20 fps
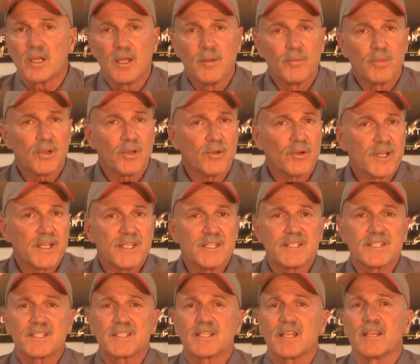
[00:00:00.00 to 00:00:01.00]

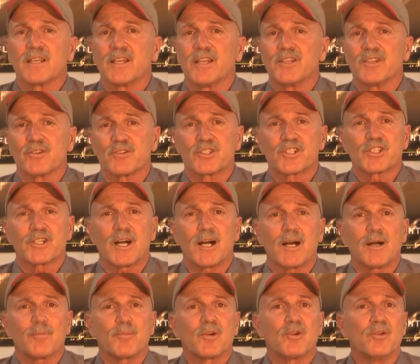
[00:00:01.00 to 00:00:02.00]
employees in your
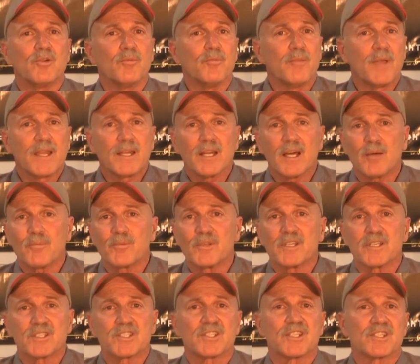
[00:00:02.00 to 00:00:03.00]
shop who may not
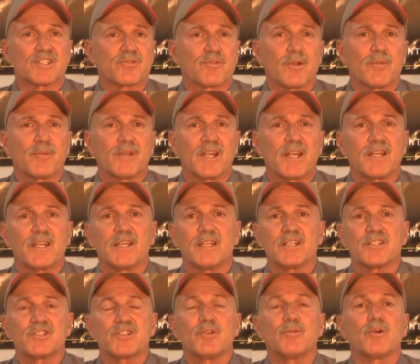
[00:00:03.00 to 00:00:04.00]
be as
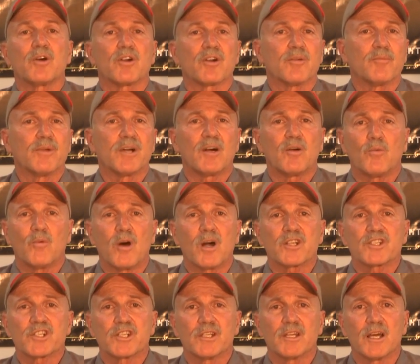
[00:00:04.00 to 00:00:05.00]
discriminating as you are about
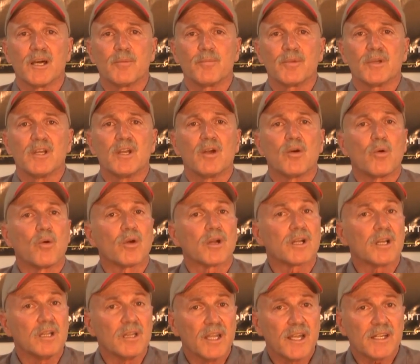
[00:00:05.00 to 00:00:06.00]
washing up
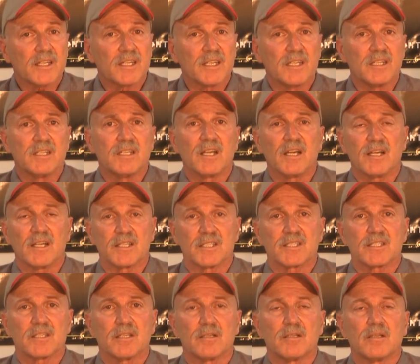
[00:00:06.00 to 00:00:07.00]
or collecting
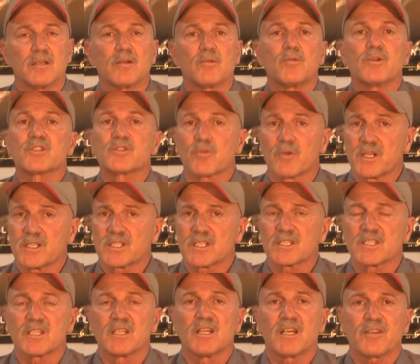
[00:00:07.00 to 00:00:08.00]
dust. which
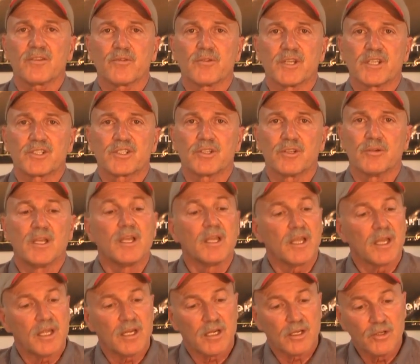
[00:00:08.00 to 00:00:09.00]
raises another issue,
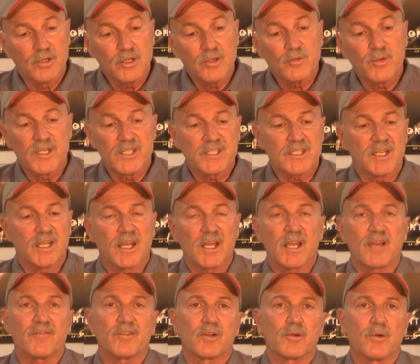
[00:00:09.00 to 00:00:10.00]
and a good reason to
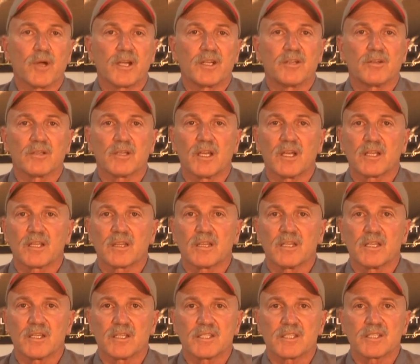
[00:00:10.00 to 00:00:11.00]
have a grinder like
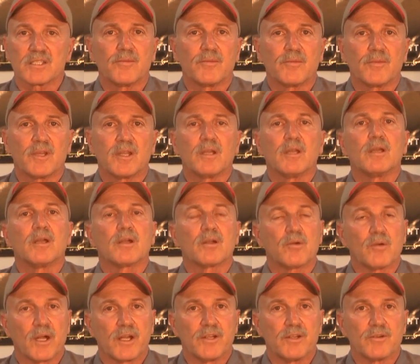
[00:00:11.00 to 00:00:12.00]
this.
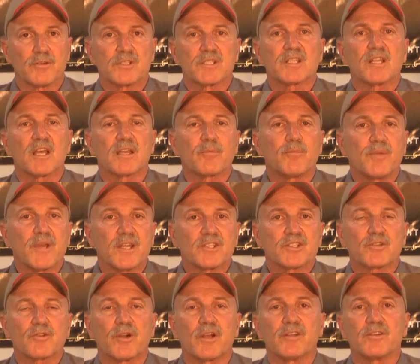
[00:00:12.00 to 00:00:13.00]
Grinders, like
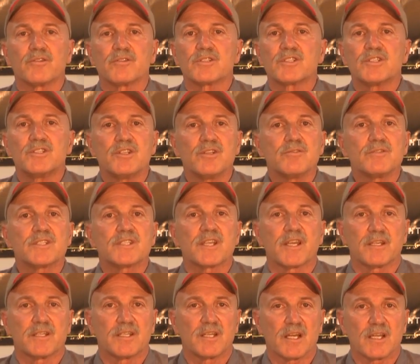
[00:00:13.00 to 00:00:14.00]
bench grinders, do
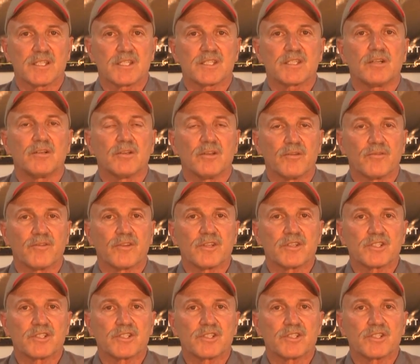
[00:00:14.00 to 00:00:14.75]
send dust all over